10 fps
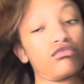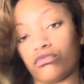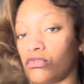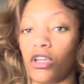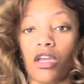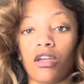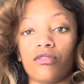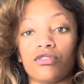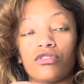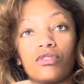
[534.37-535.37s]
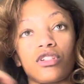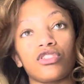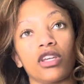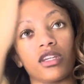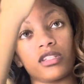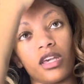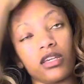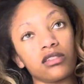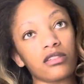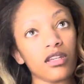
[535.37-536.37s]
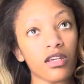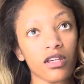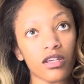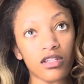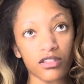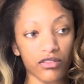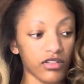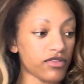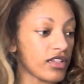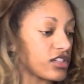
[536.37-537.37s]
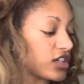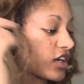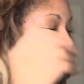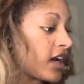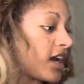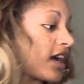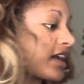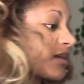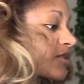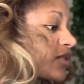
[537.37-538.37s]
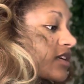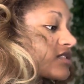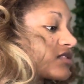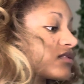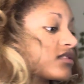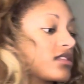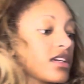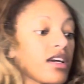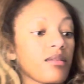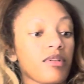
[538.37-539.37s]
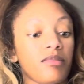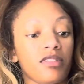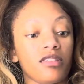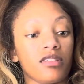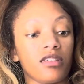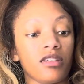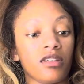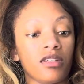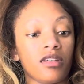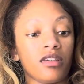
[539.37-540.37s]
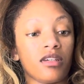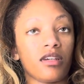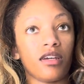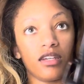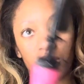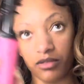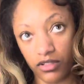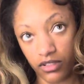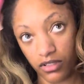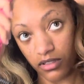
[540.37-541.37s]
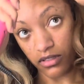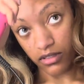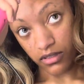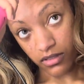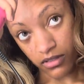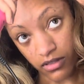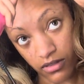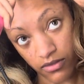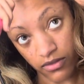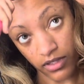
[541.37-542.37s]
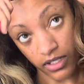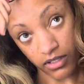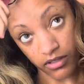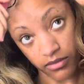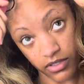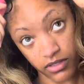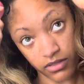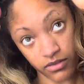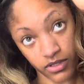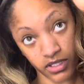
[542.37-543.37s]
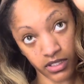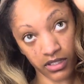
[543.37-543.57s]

Okay, I'm just doing a shake test. So she's feeling secure. I am going to, oh, that kind of made me dizzy. I am gonna flat comb this way.